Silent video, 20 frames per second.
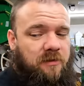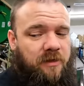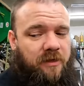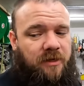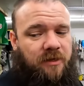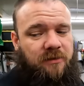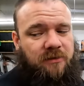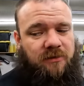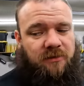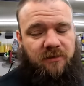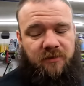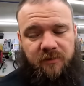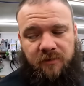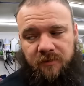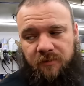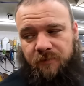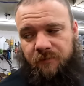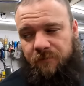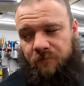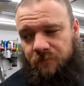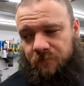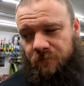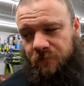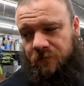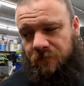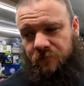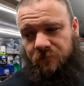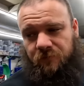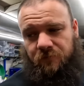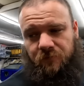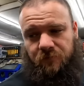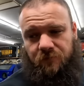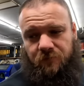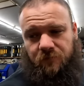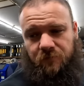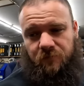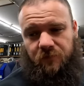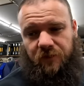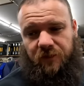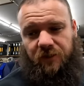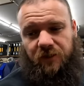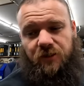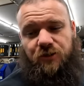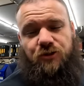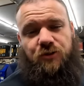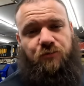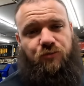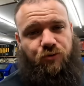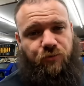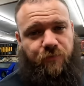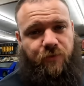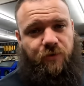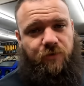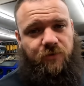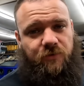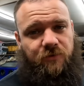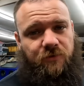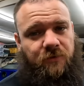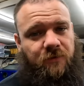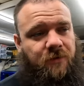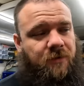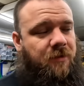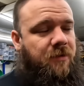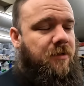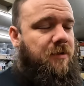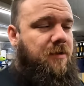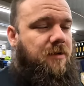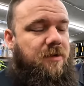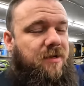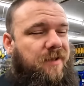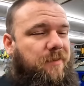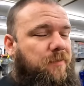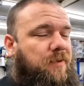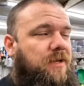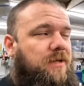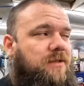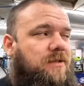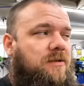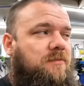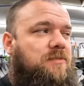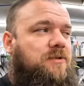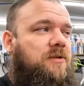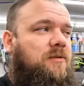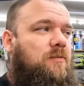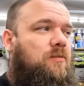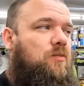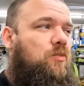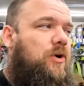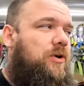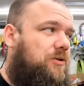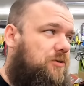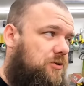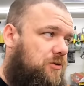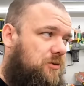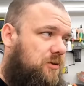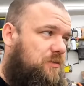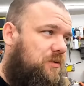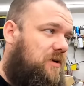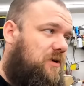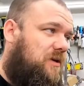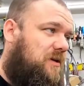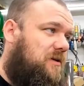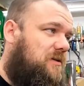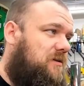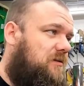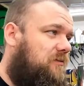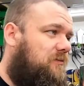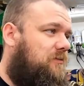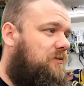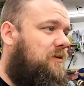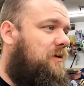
I got some adhesion promoter. I picked up some weather strip adhesive.